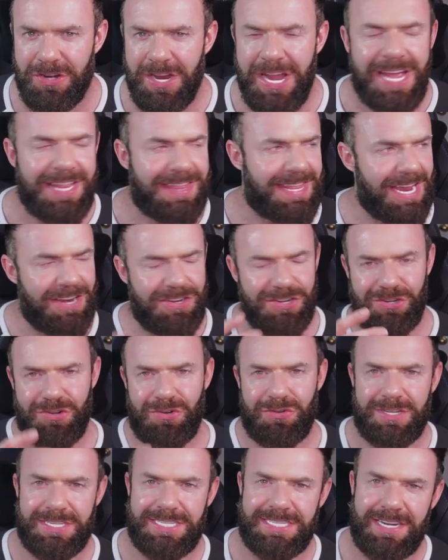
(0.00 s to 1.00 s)
then you're going to
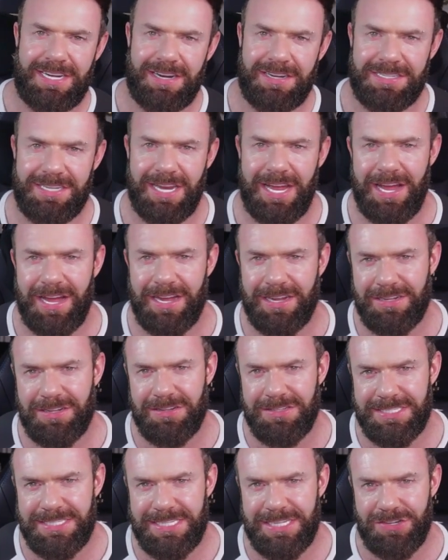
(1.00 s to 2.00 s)
start uh,
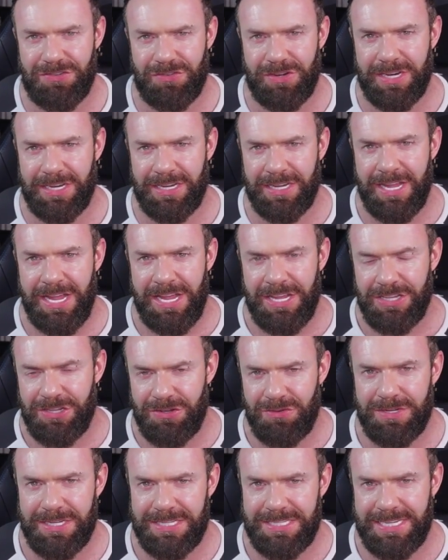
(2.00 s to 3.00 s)
considering
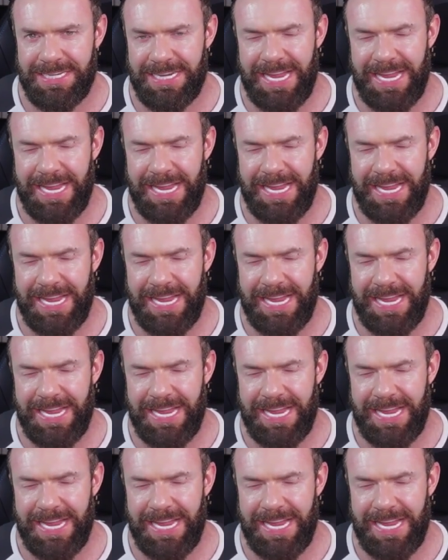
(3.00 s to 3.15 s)
Unity,